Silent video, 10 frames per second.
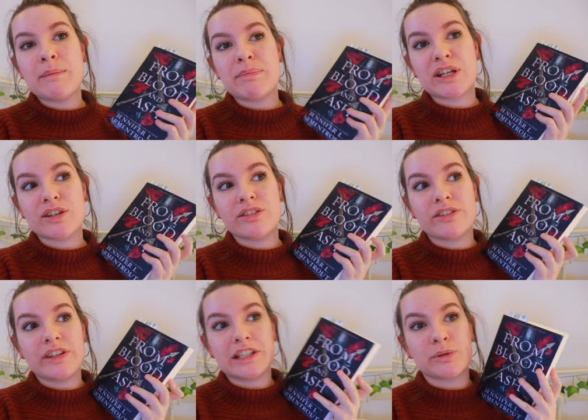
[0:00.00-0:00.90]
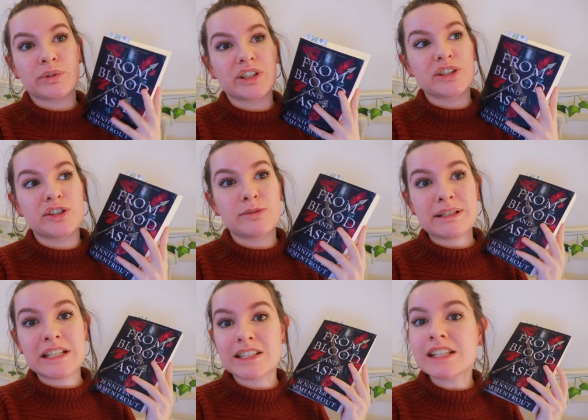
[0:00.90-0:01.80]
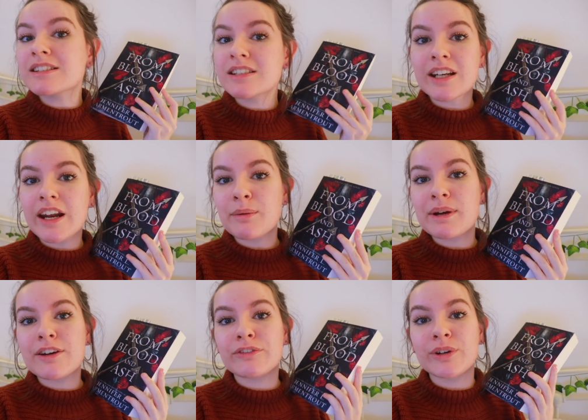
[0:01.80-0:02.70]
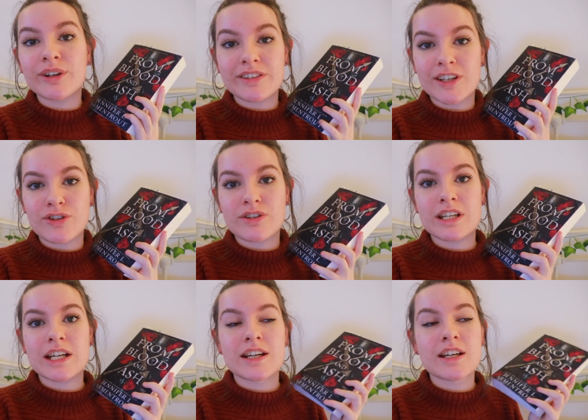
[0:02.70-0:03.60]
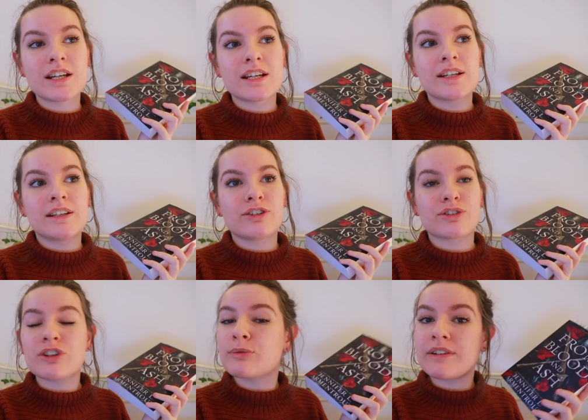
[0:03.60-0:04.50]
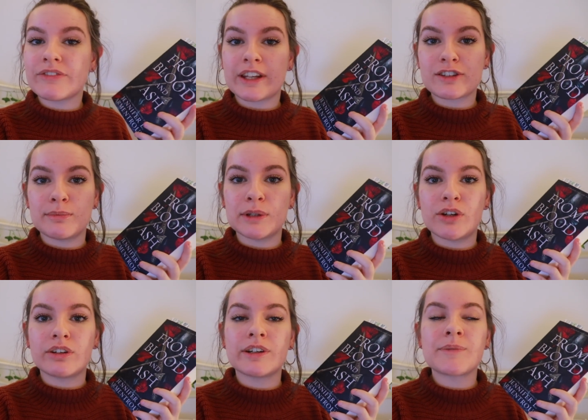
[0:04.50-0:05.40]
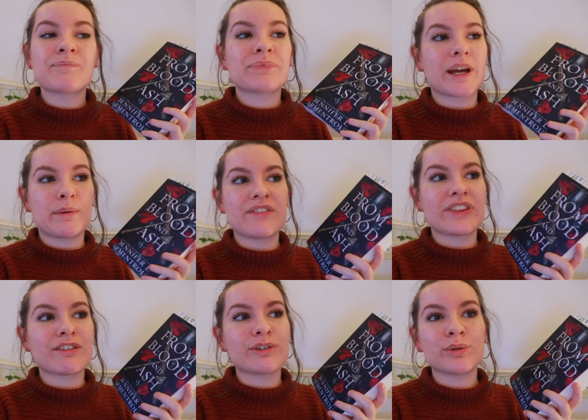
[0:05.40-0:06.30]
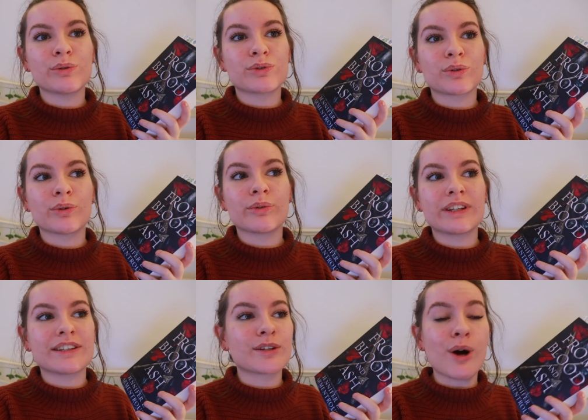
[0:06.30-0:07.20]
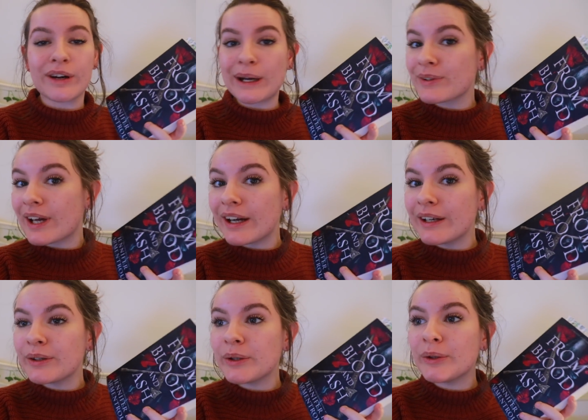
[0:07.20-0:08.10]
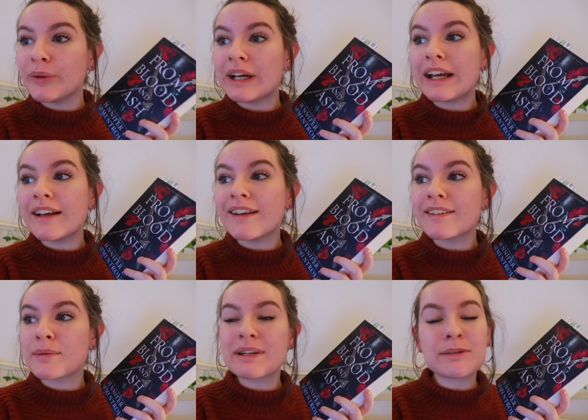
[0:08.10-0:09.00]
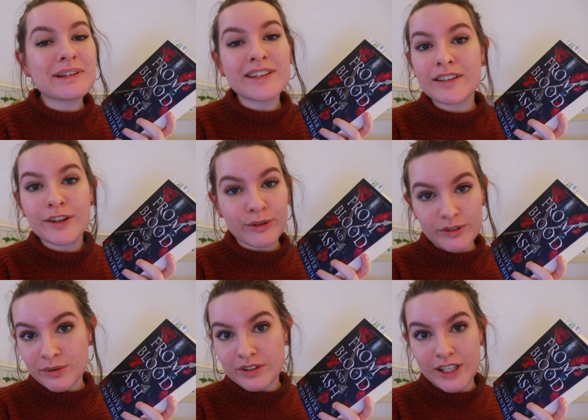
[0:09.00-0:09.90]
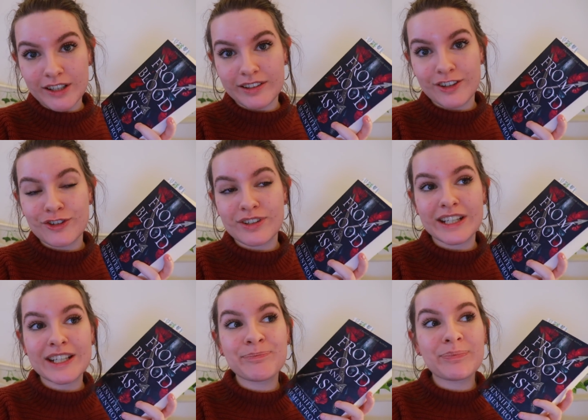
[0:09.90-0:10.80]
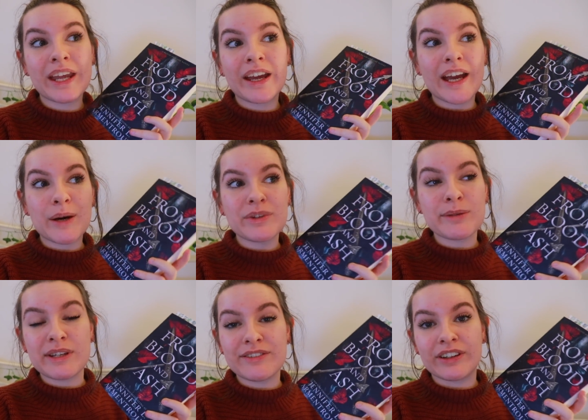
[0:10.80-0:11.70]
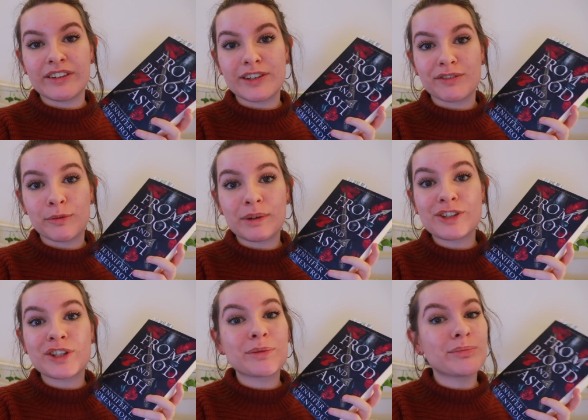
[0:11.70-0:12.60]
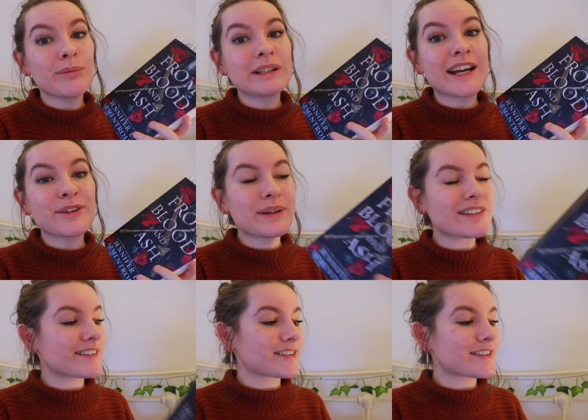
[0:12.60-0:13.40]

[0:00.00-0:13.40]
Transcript: because they don't want her to be tainted in any way for her ascension day. So she's waiting for that to come along. However, there is also this guard outside who is meant to be seeing her through to her ascension day. And with it being a fantasy romance, you can probably guess where this is